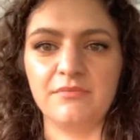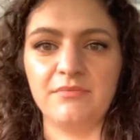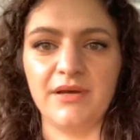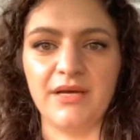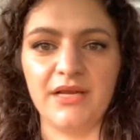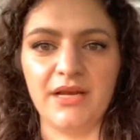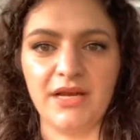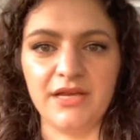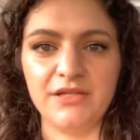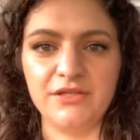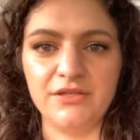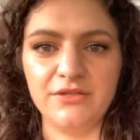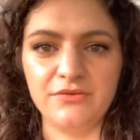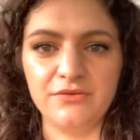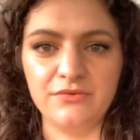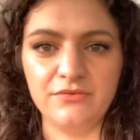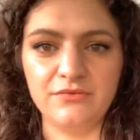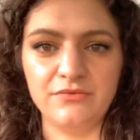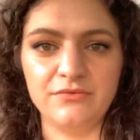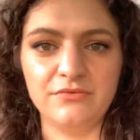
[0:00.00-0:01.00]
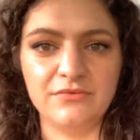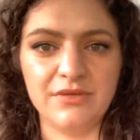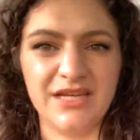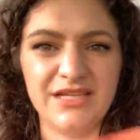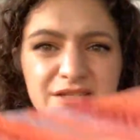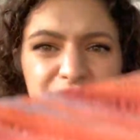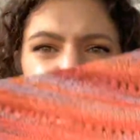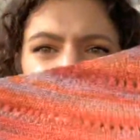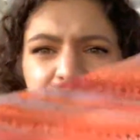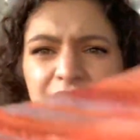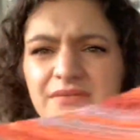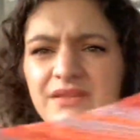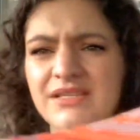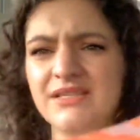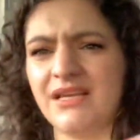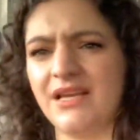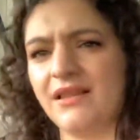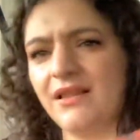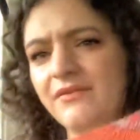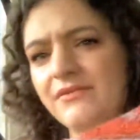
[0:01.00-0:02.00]
But I do love this.
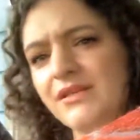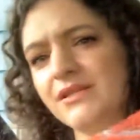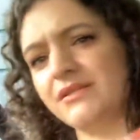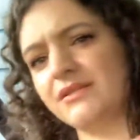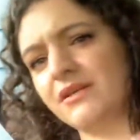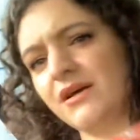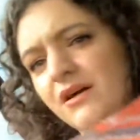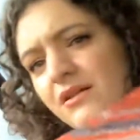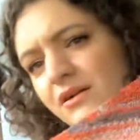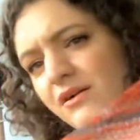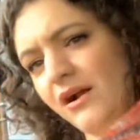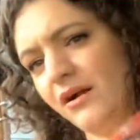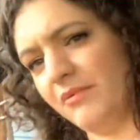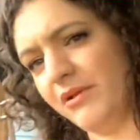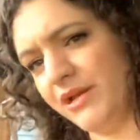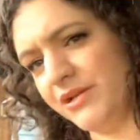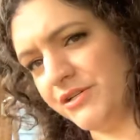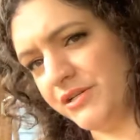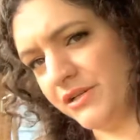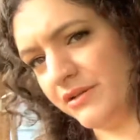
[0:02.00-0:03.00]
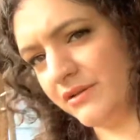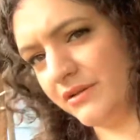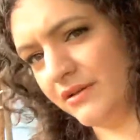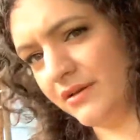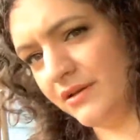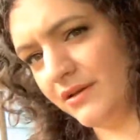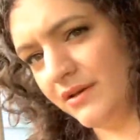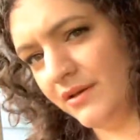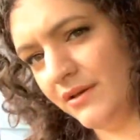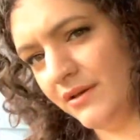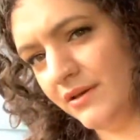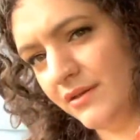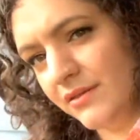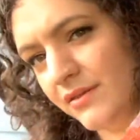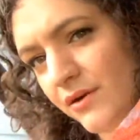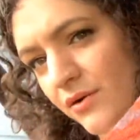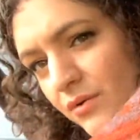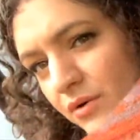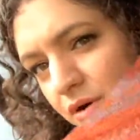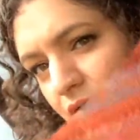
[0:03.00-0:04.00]
I love this color combination.
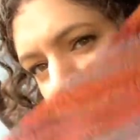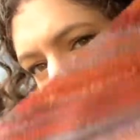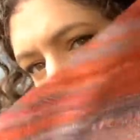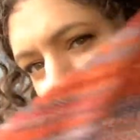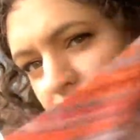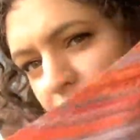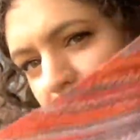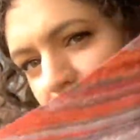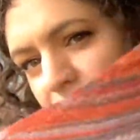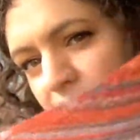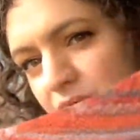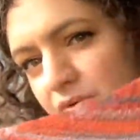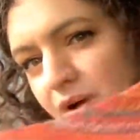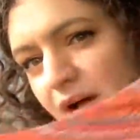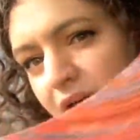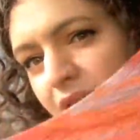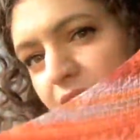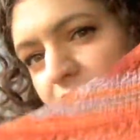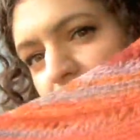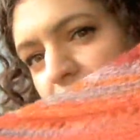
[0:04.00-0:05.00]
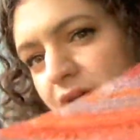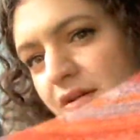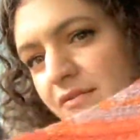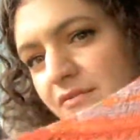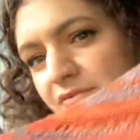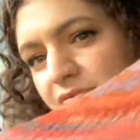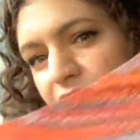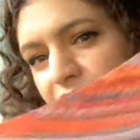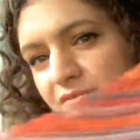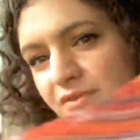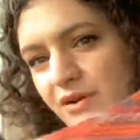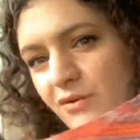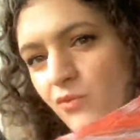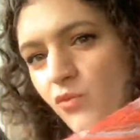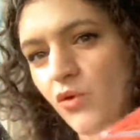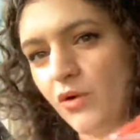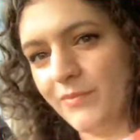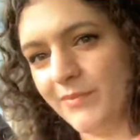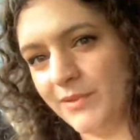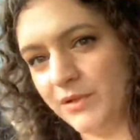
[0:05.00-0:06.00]
The orange and blue. I love a
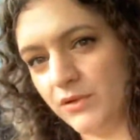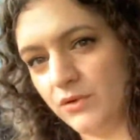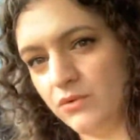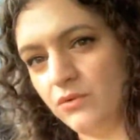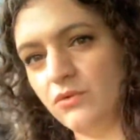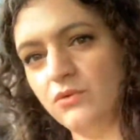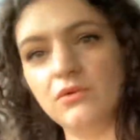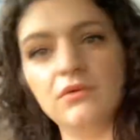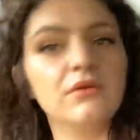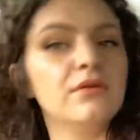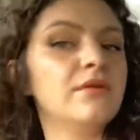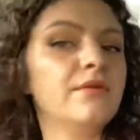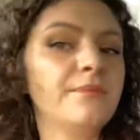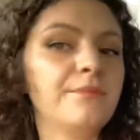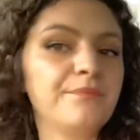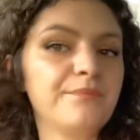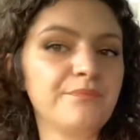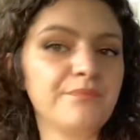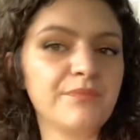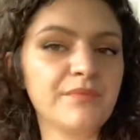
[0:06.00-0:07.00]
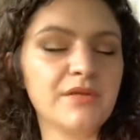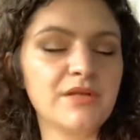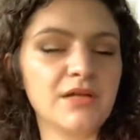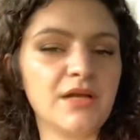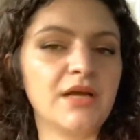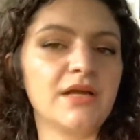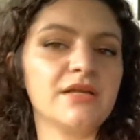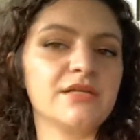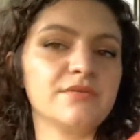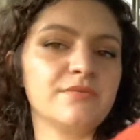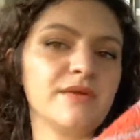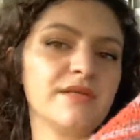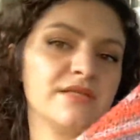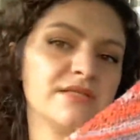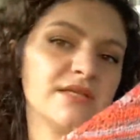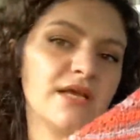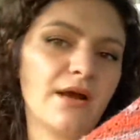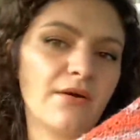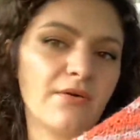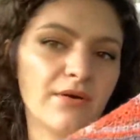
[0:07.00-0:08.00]
warm and cool, kind of sweet and
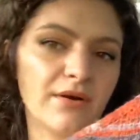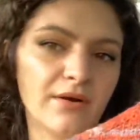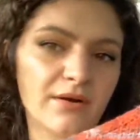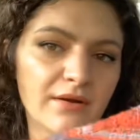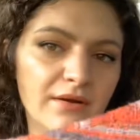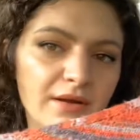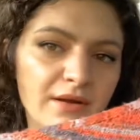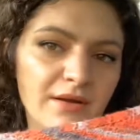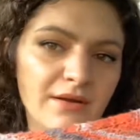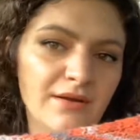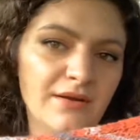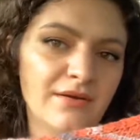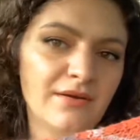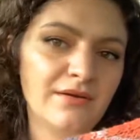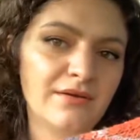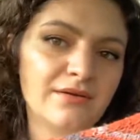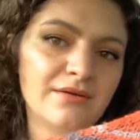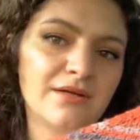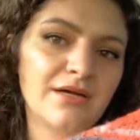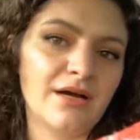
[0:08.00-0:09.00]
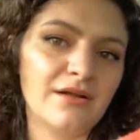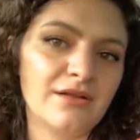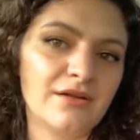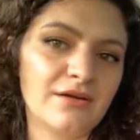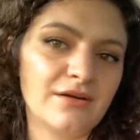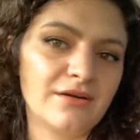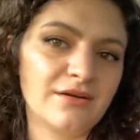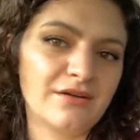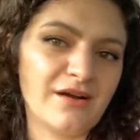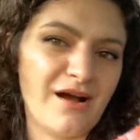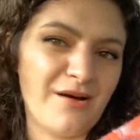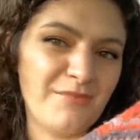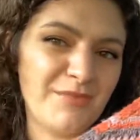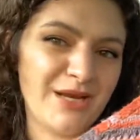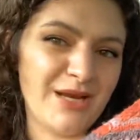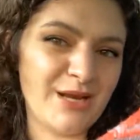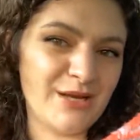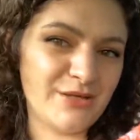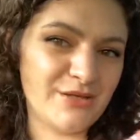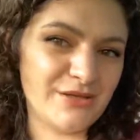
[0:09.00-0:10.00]
sour color
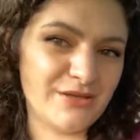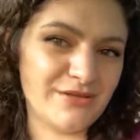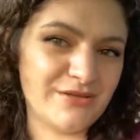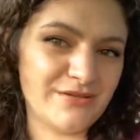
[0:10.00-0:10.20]
combination.